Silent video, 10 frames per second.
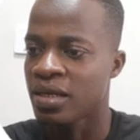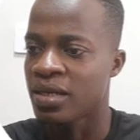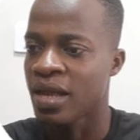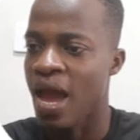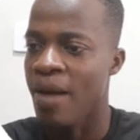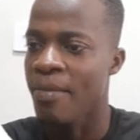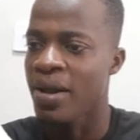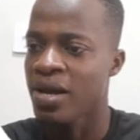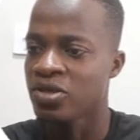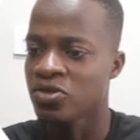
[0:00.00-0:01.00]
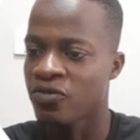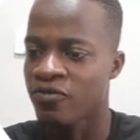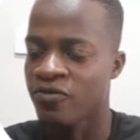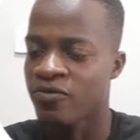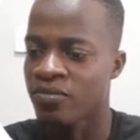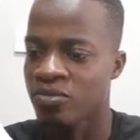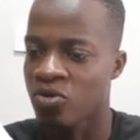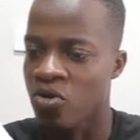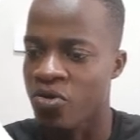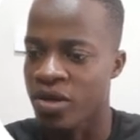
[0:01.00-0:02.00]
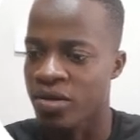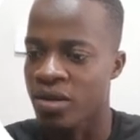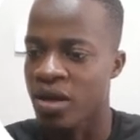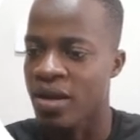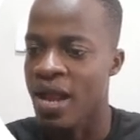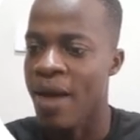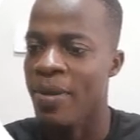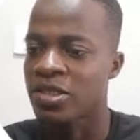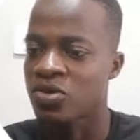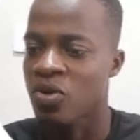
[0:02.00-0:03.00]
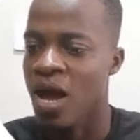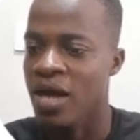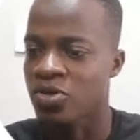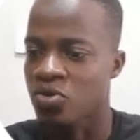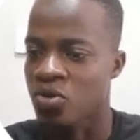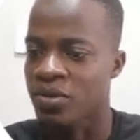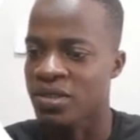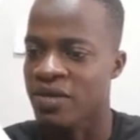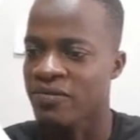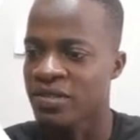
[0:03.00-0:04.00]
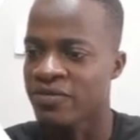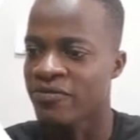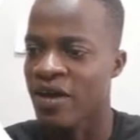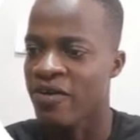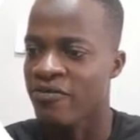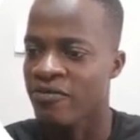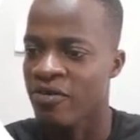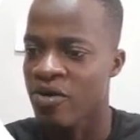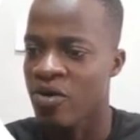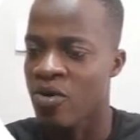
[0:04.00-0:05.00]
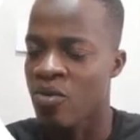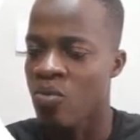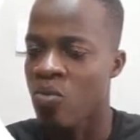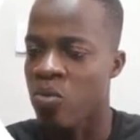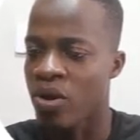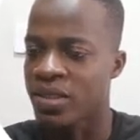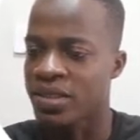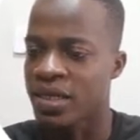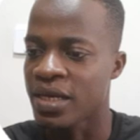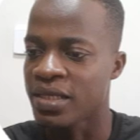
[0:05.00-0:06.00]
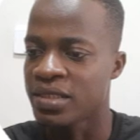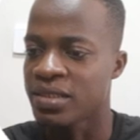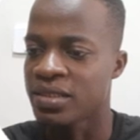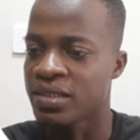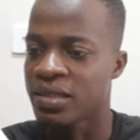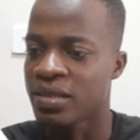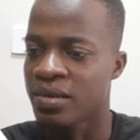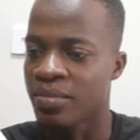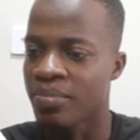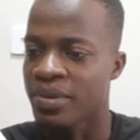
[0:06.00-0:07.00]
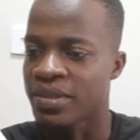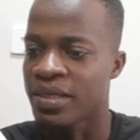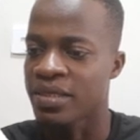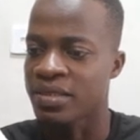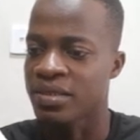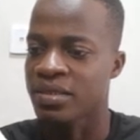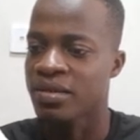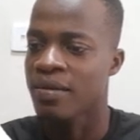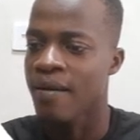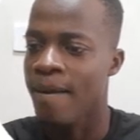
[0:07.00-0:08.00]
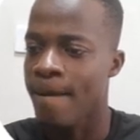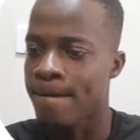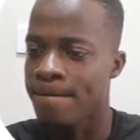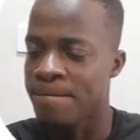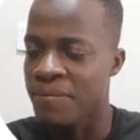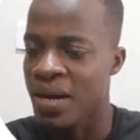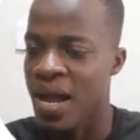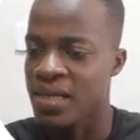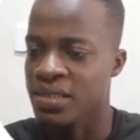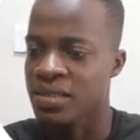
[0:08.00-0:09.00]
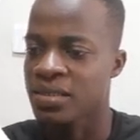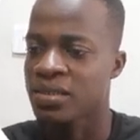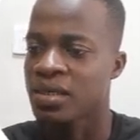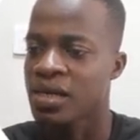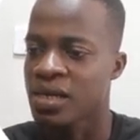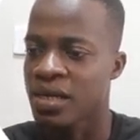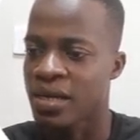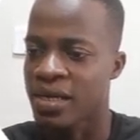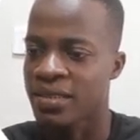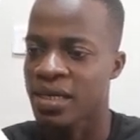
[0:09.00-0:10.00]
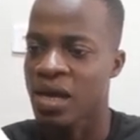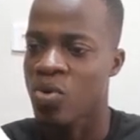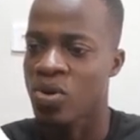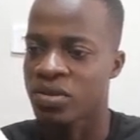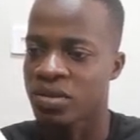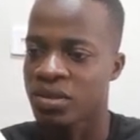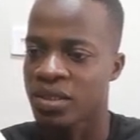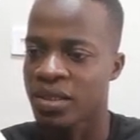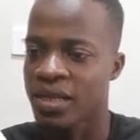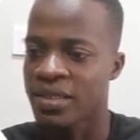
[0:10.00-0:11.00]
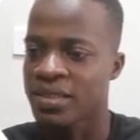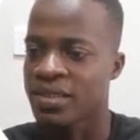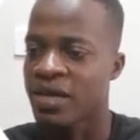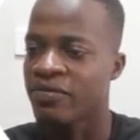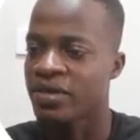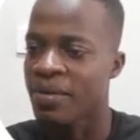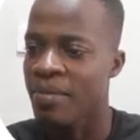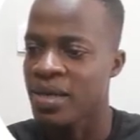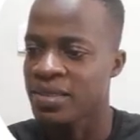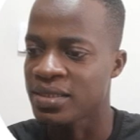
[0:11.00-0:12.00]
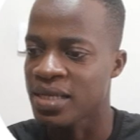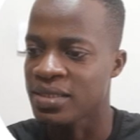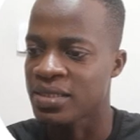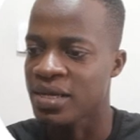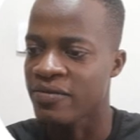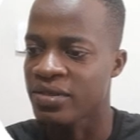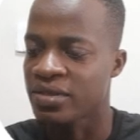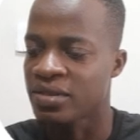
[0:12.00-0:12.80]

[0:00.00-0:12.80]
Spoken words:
the abundance of chlorine. That particular isotope is 75.8% plus the second one, 37. The mass is 37